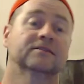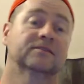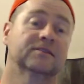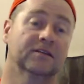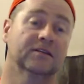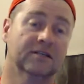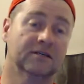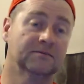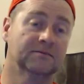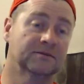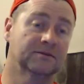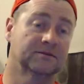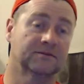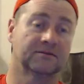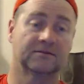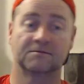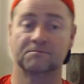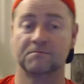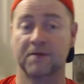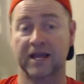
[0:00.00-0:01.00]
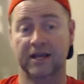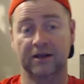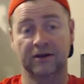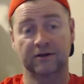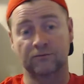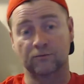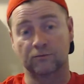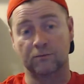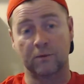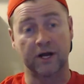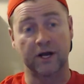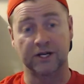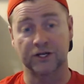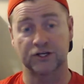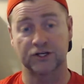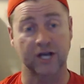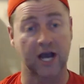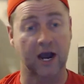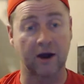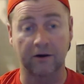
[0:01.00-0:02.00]
some and make a money
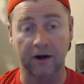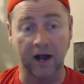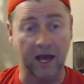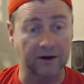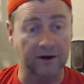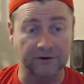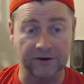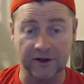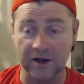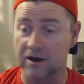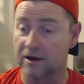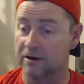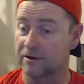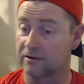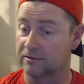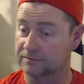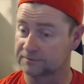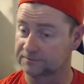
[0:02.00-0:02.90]
shower. I don't know.